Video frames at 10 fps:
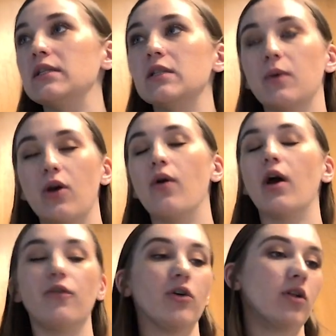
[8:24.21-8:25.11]
It's been going
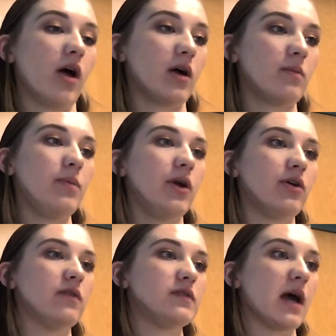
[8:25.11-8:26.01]
on for a long
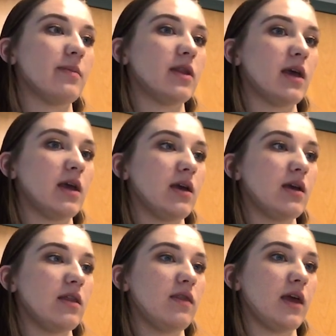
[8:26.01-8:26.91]
period of time and
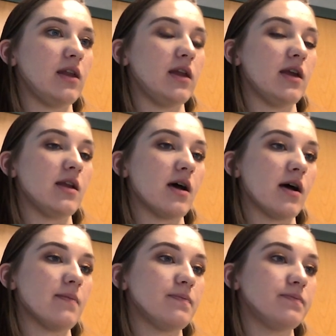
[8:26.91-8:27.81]
they need
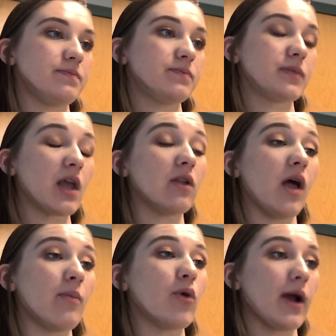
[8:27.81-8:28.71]
a
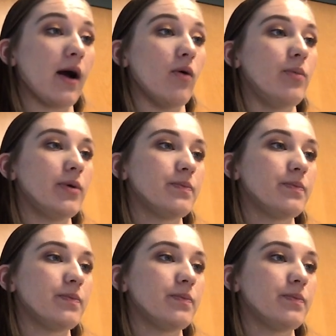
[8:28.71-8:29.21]
lot more help.